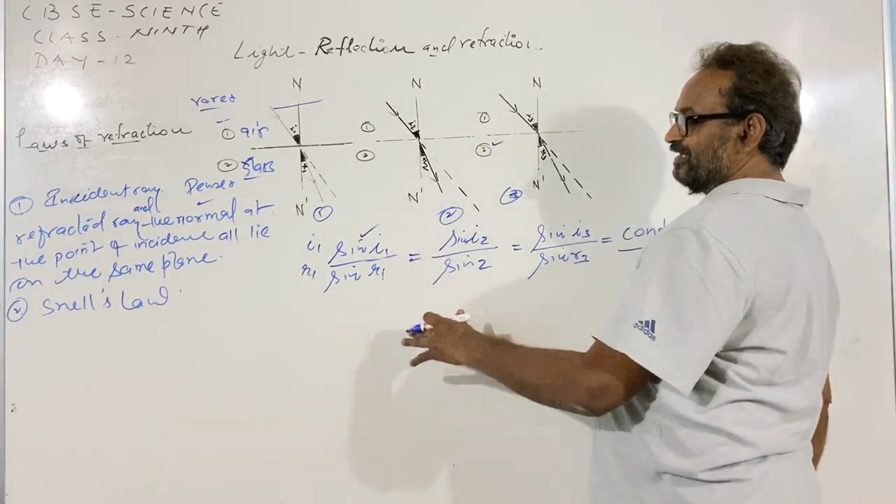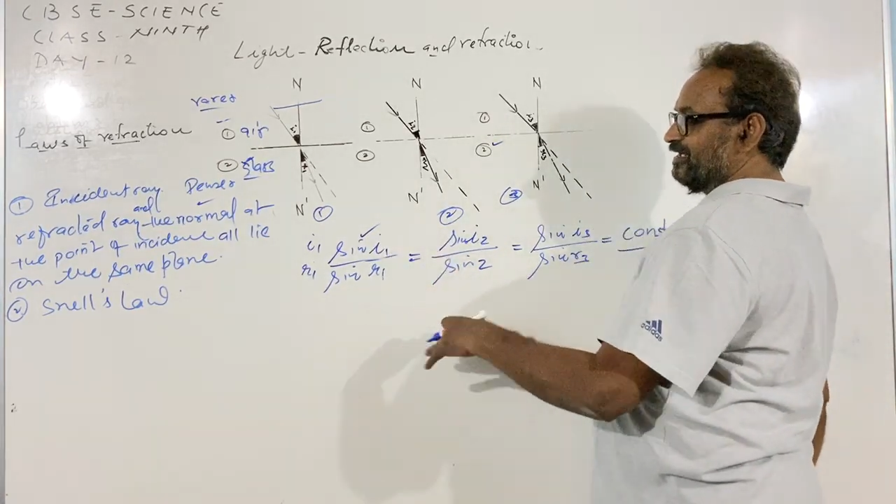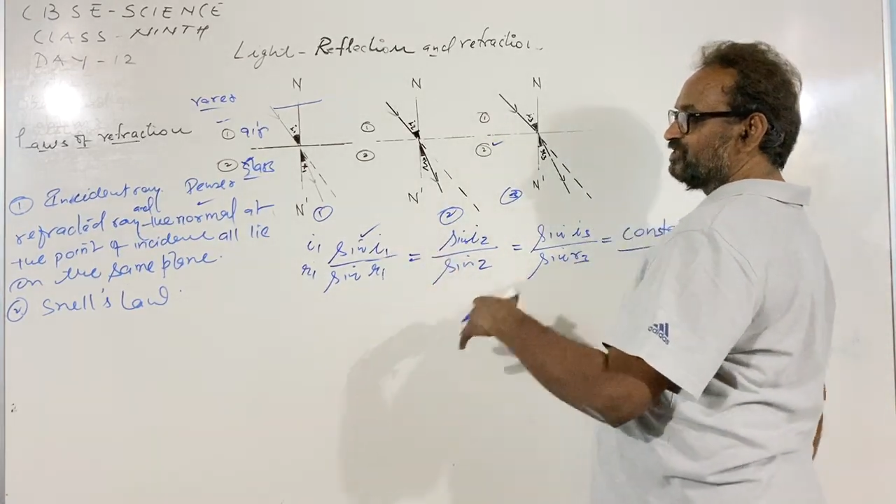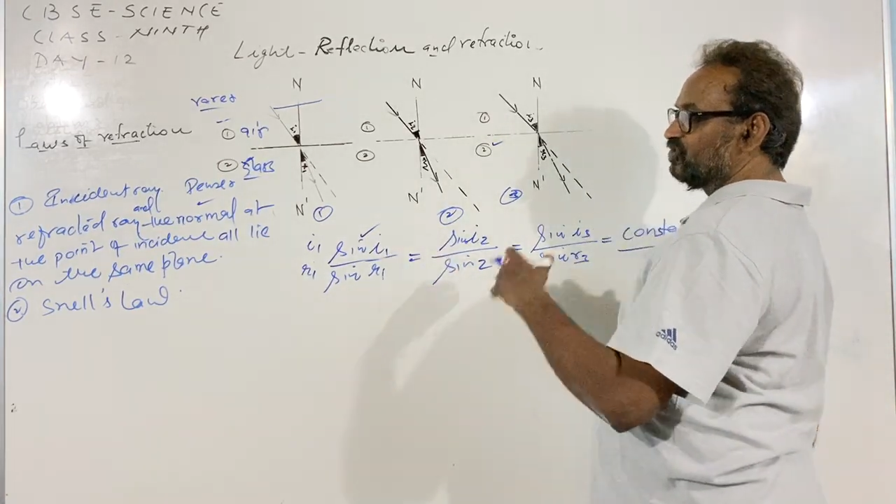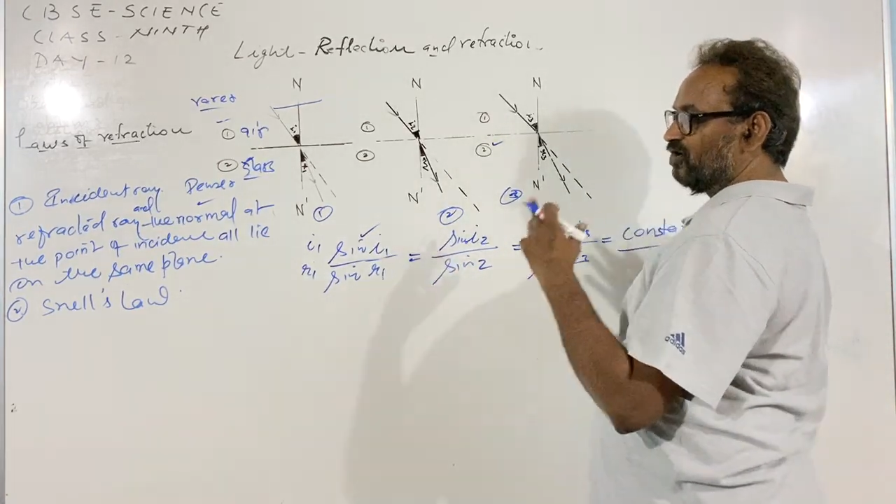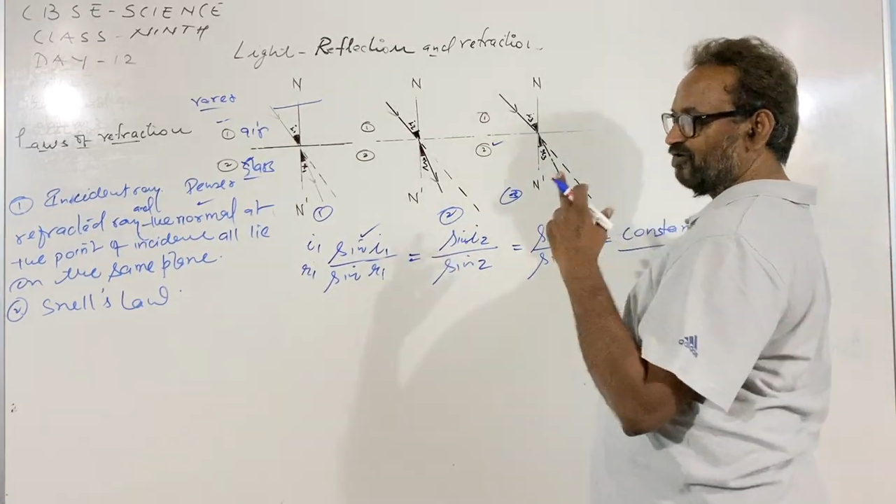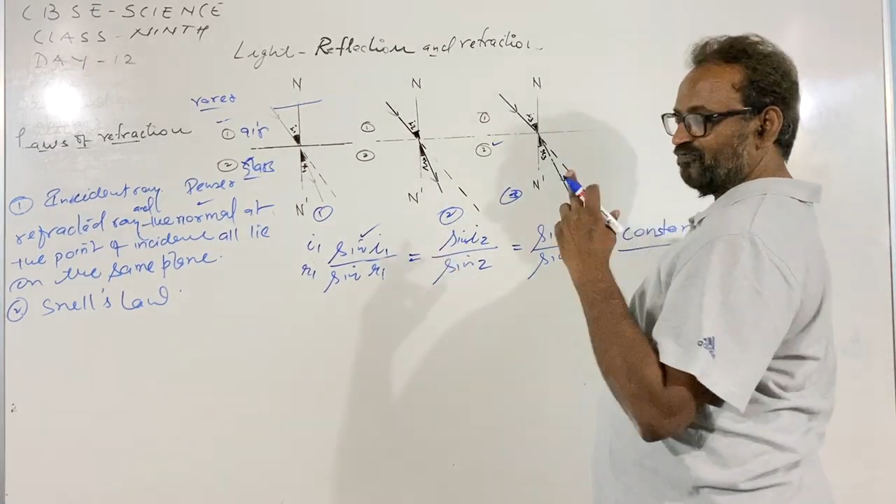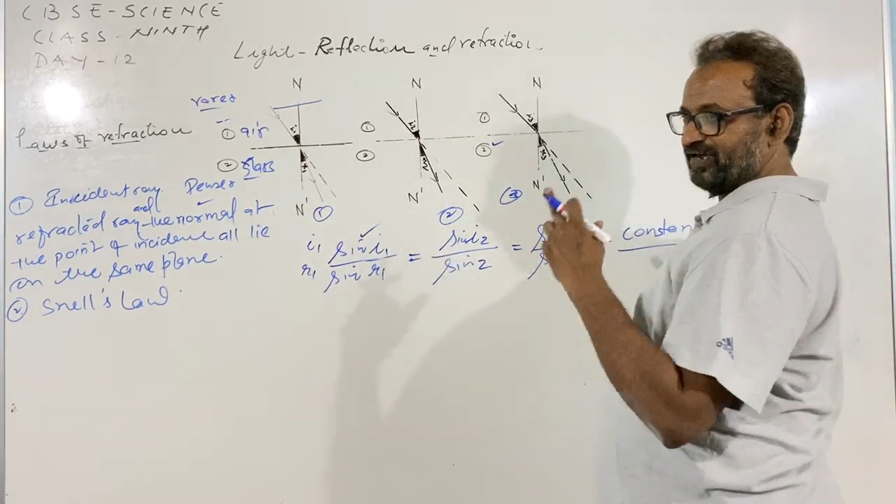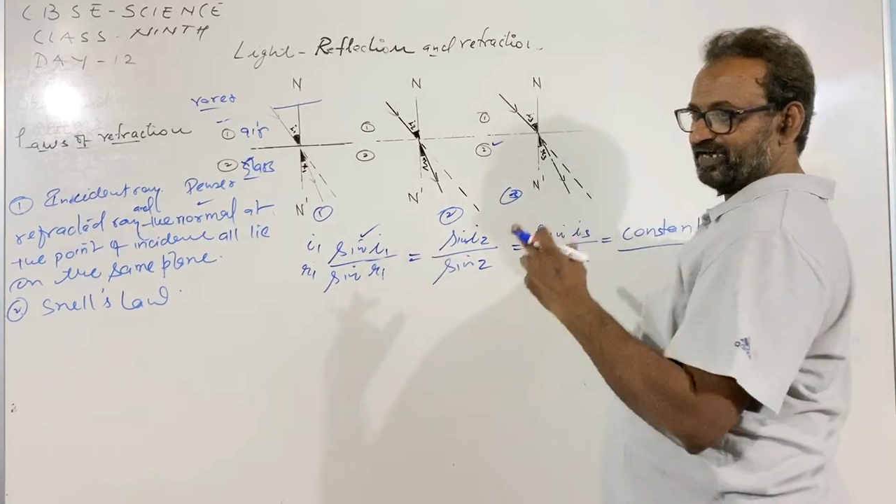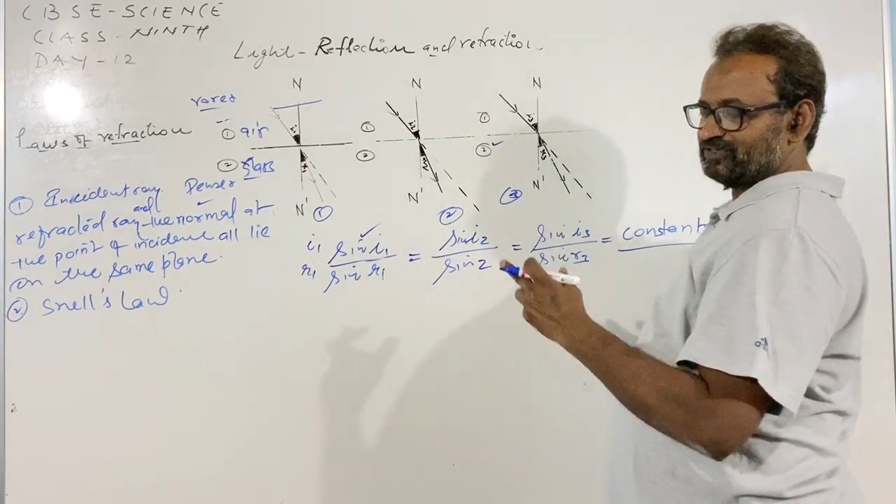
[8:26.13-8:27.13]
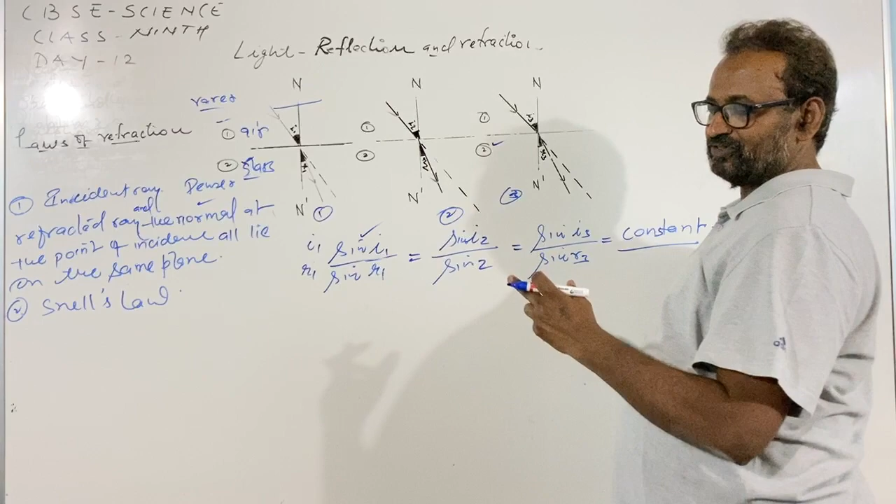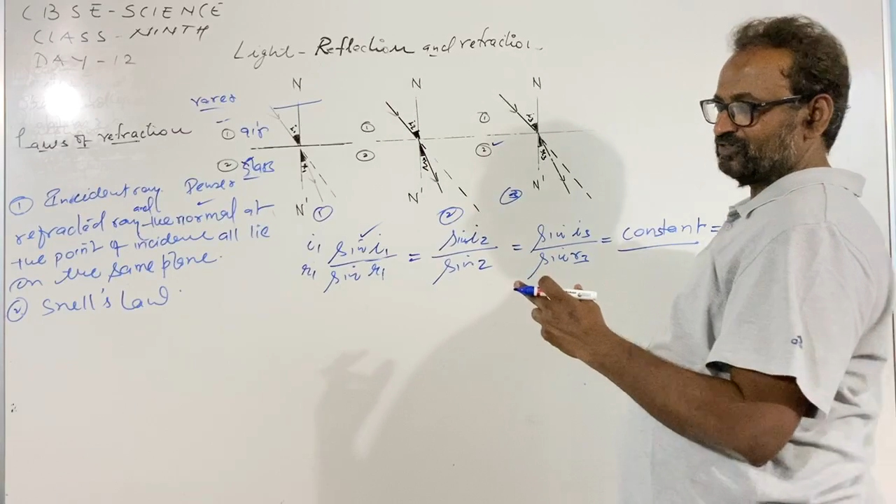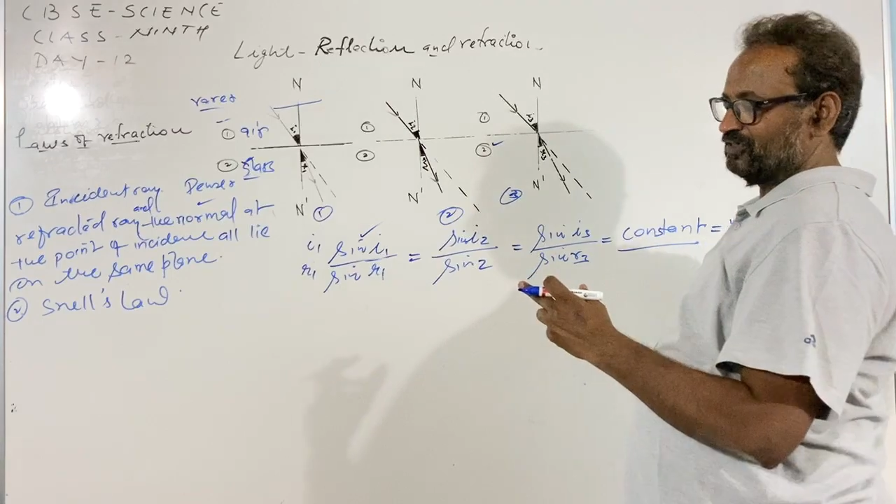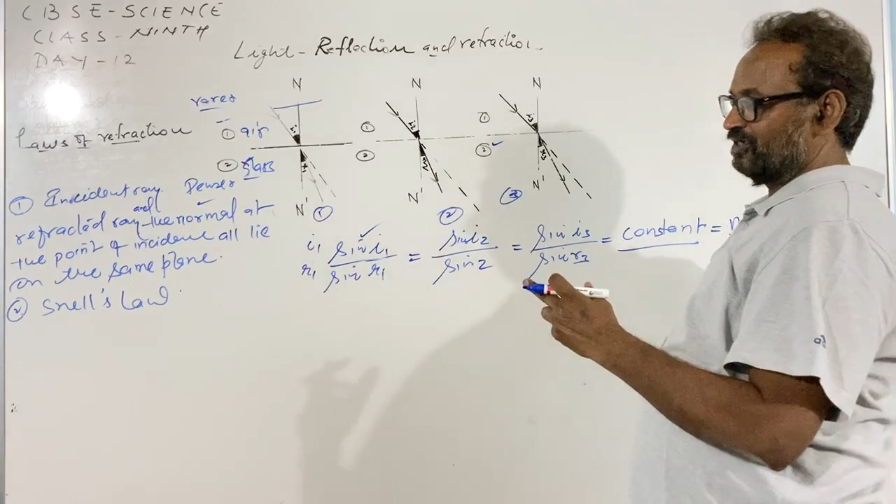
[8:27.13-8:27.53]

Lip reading: is always